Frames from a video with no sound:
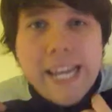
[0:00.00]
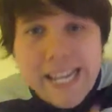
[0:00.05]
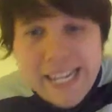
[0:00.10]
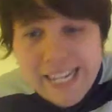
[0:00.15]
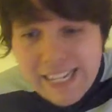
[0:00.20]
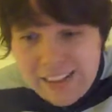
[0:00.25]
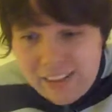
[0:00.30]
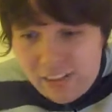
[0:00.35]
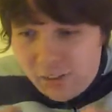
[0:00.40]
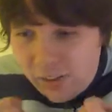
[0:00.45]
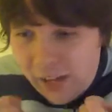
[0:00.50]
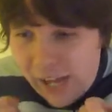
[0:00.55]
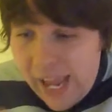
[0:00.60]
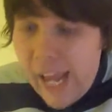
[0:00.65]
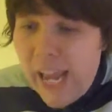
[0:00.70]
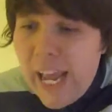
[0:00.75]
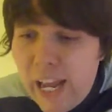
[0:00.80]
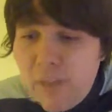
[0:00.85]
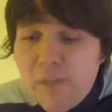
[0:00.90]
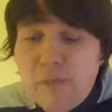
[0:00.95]
into
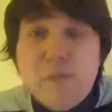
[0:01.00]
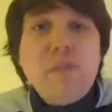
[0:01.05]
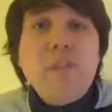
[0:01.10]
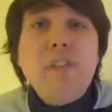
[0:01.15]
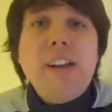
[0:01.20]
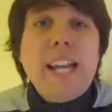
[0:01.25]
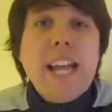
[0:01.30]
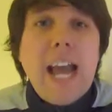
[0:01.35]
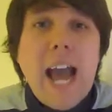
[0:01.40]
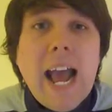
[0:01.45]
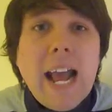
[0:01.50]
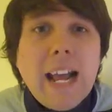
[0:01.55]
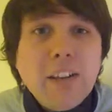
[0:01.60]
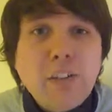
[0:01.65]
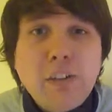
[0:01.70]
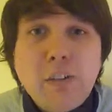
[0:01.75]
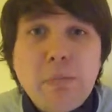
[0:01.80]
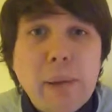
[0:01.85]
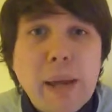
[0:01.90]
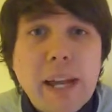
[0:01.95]
every
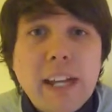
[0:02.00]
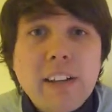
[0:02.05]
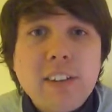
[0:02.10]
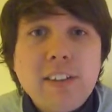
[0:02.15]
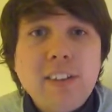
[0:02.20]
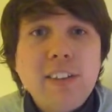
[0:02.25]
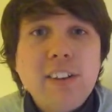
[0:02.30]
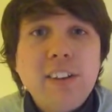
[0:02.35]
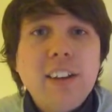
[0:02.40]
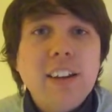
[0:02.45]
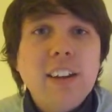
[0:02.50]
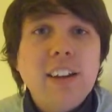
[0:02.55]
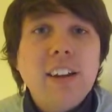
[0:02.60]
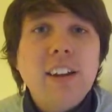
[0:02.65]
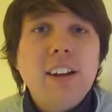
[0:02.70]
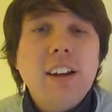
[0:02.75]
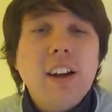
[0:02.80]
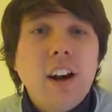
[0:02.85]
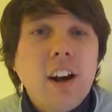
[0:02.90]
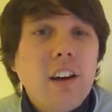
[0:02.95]
aspect
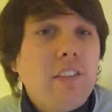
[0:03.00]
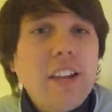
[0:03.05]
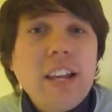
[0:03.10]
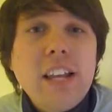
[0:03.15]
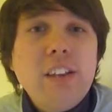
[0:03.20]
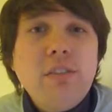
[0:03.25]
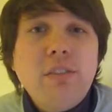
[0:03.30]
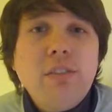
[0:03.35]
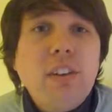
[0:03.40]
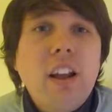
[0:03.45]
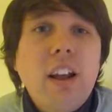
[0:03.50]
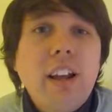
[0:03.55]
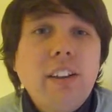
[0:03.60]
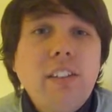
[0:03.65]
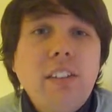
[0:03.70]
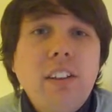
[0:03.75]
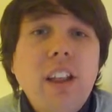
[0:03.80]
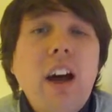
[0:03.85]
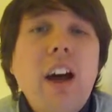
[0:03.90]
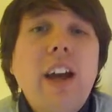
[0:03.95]
of the
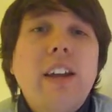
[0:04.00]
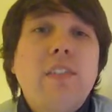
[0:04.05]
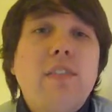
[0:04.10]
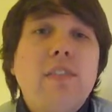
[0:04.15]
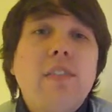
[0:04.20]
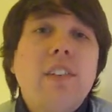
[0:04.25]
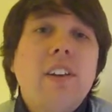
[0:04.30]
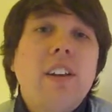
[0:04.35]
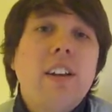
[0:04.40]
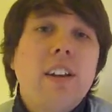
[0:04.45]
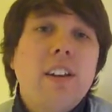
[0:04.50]
Israelites' life.